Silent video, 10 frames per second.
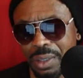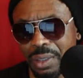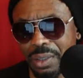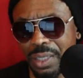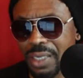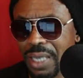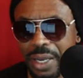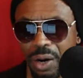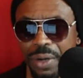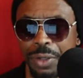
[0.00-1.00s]
they, they
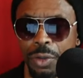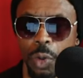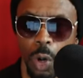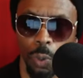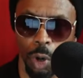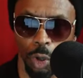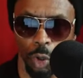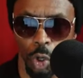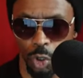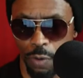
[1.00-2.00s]
argue,
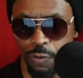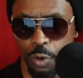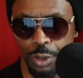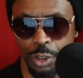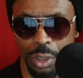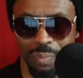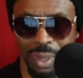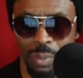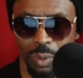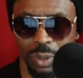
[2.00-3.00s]
well, the fourteenth
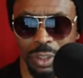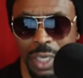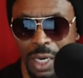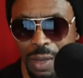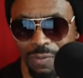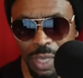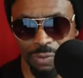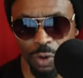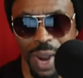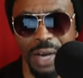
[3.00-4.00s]
Amendment was never, never
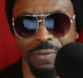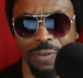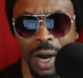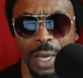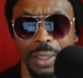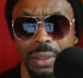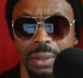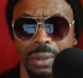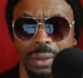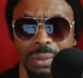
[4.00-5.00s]
ratified.
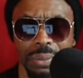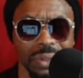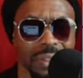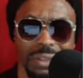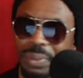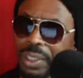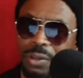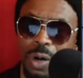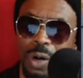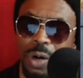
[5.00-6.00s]
Please be
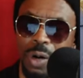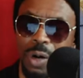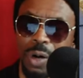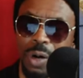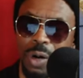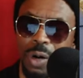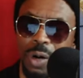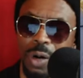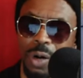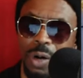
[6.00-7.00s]
quiet,
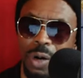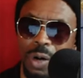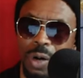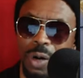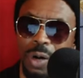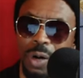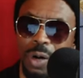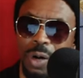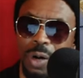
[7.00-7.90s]
because it's highly ineffective.